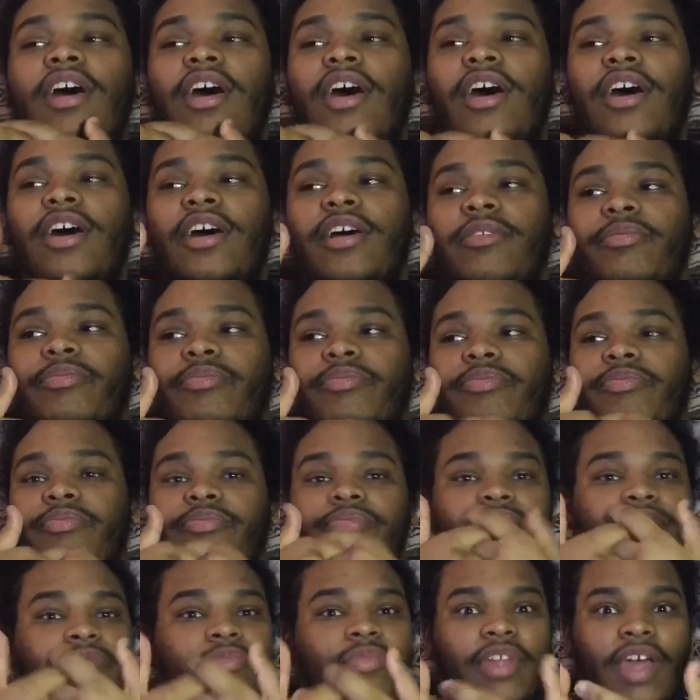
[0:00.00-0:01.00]

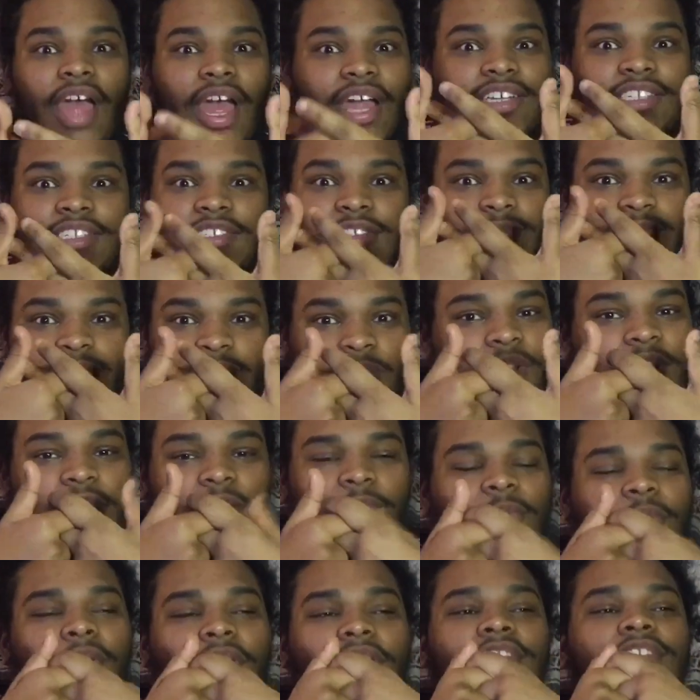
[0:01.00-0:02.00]
I just
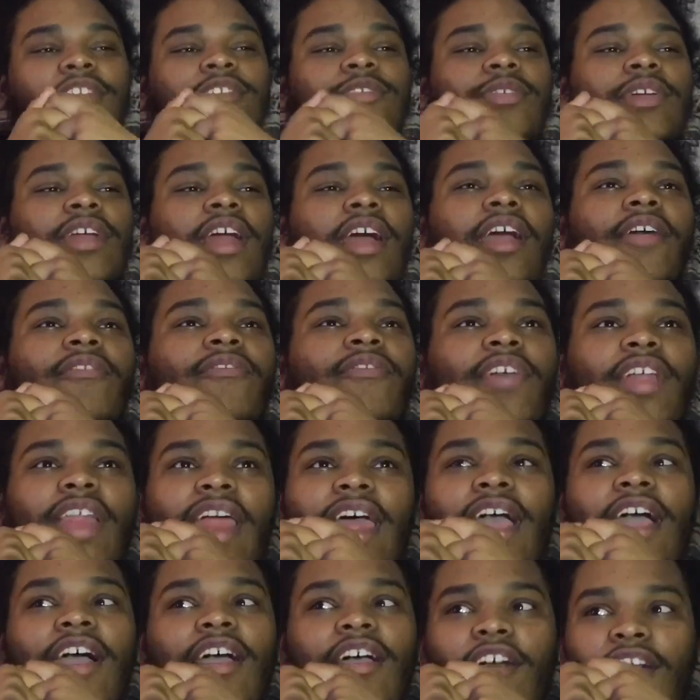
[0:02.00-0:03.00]
really wanted to, and I feel
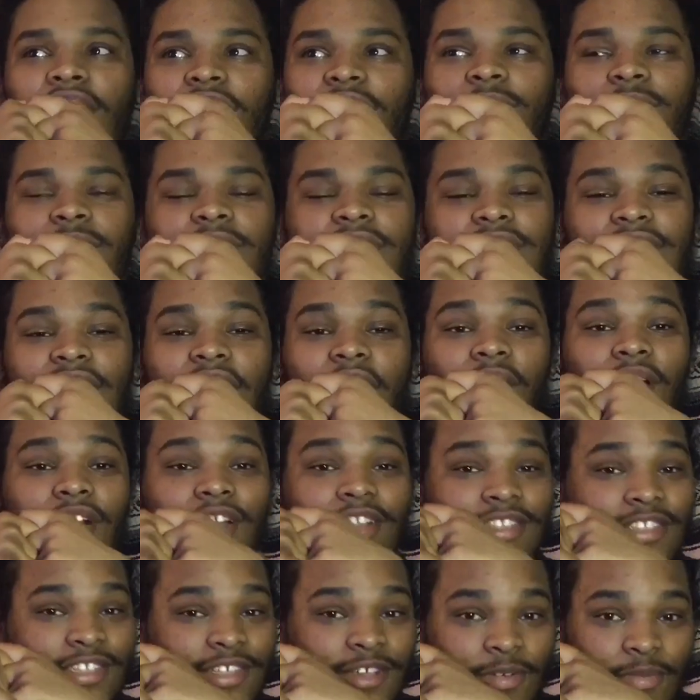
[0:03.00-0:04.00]
like I already missed out
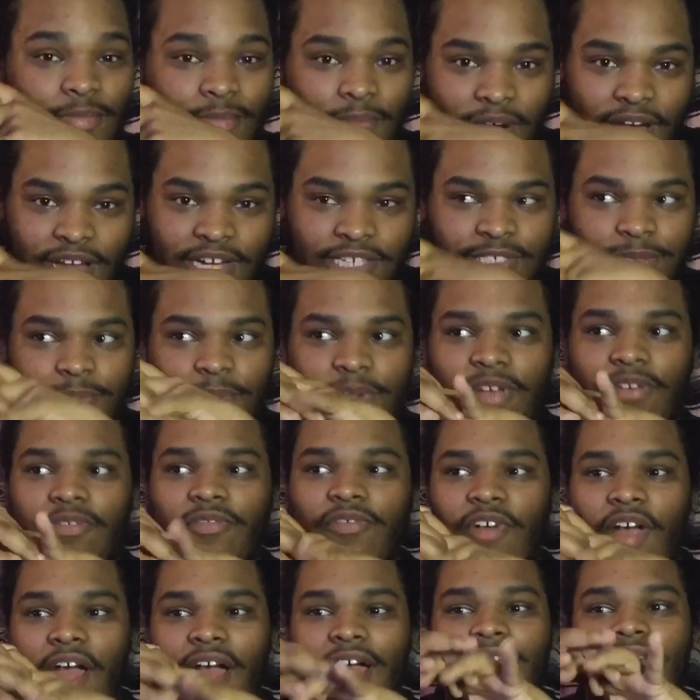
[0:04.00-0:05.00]
on so much. Pink
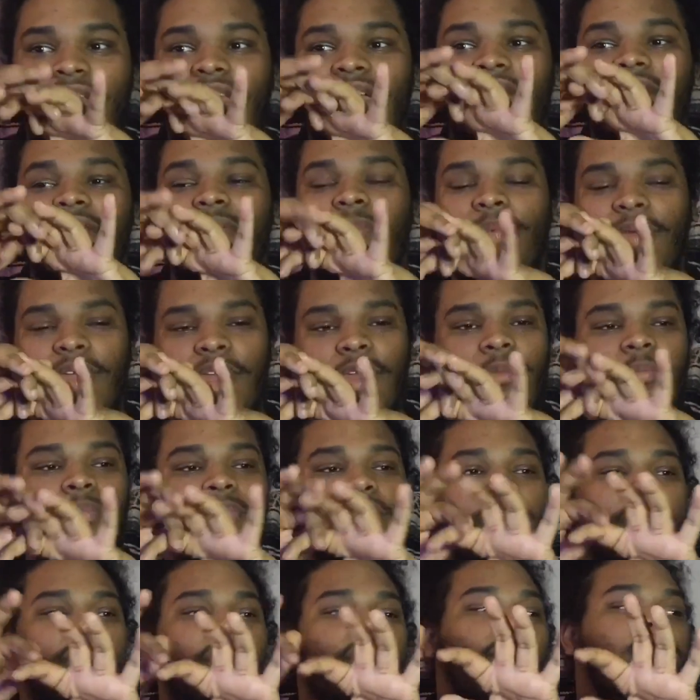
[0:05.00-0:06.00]
Friday, The Pink
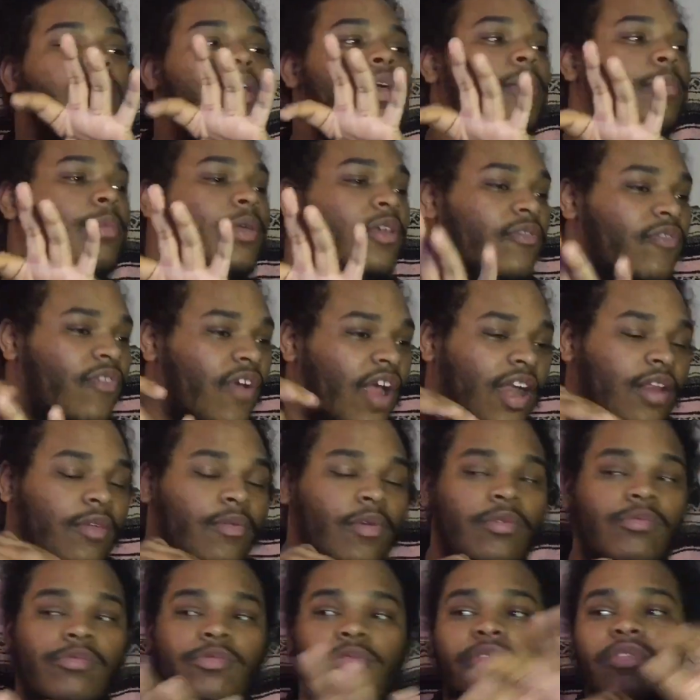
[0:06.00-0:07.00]
Print, Pink Friday
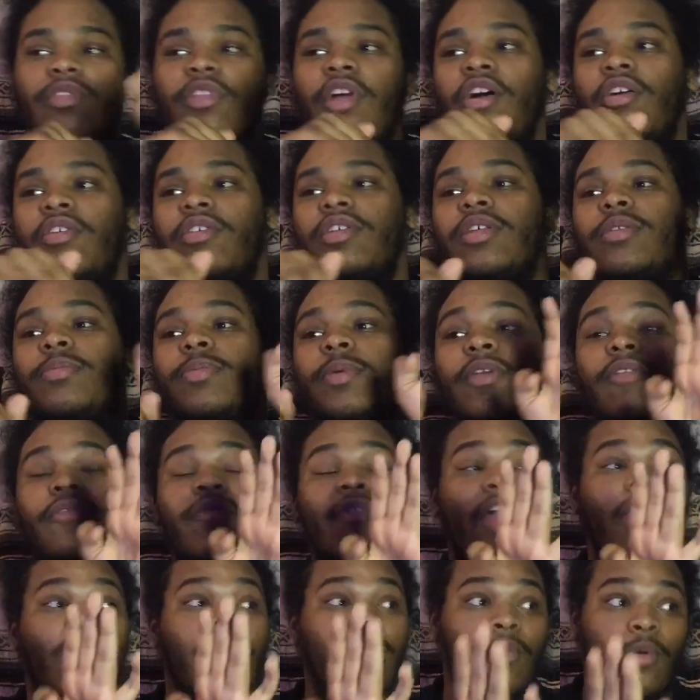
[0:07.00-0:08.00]
Roman Loaded, Pink
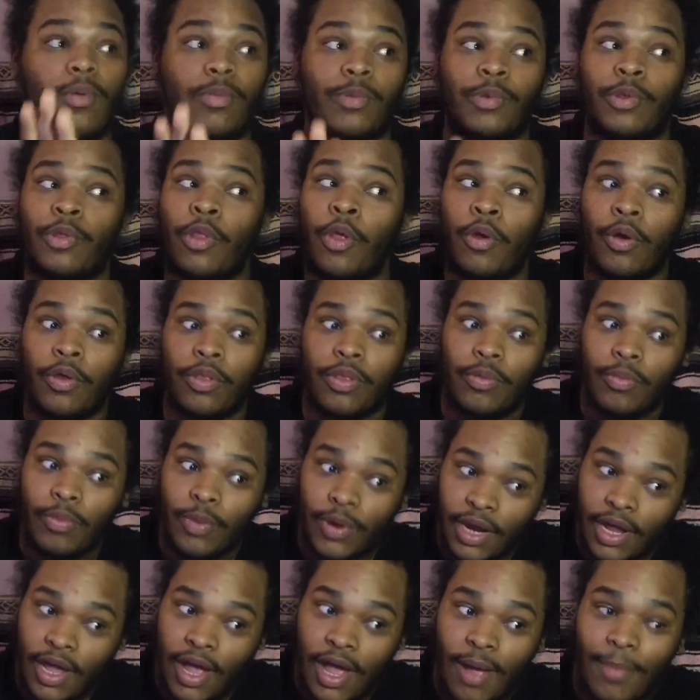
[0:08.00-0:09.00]
Friday Roman Loaded
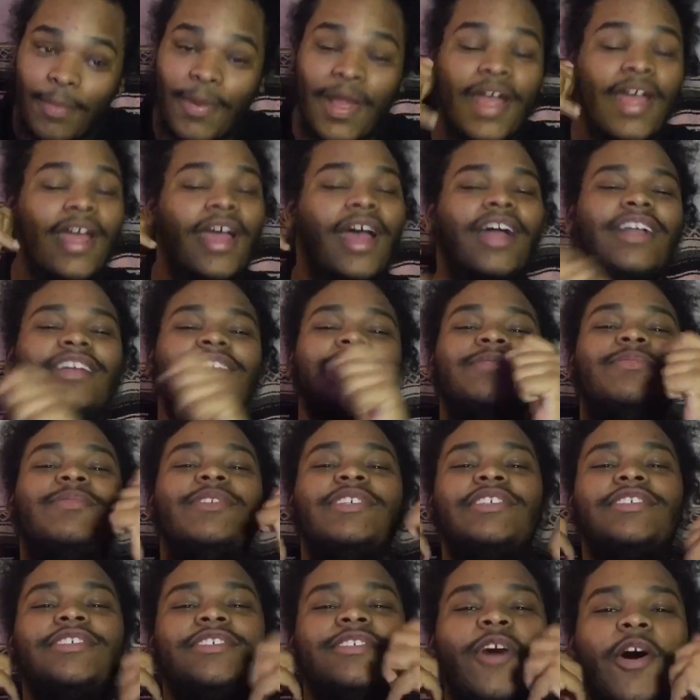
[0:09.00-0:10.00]
Re-Up. I just
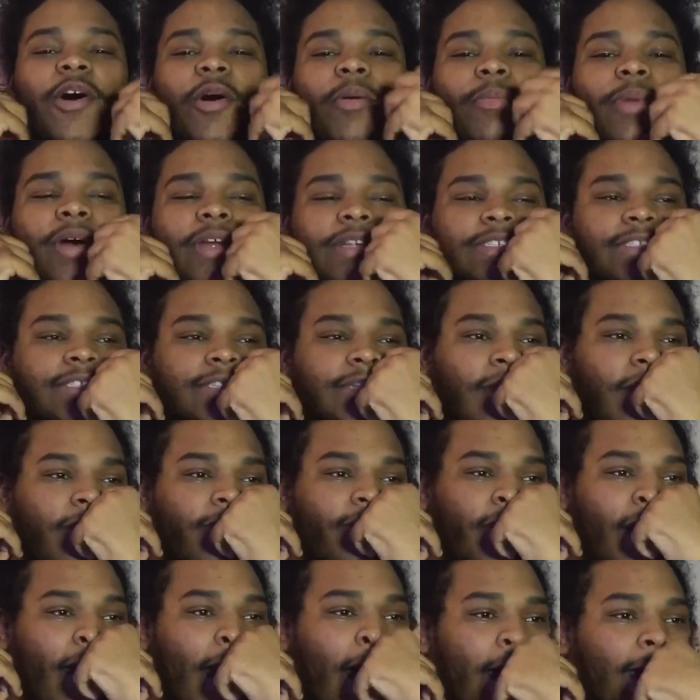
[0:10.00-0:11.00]
missed so much
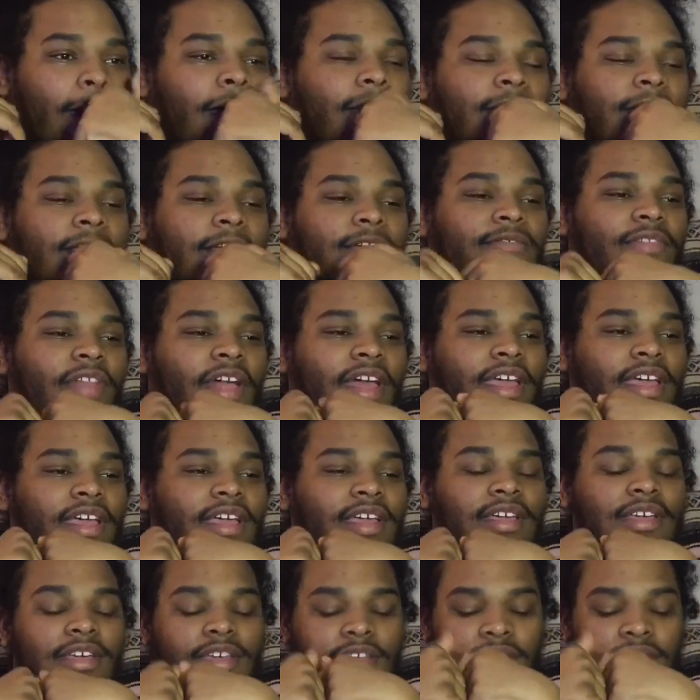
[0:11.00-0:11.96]
stuff that I could have like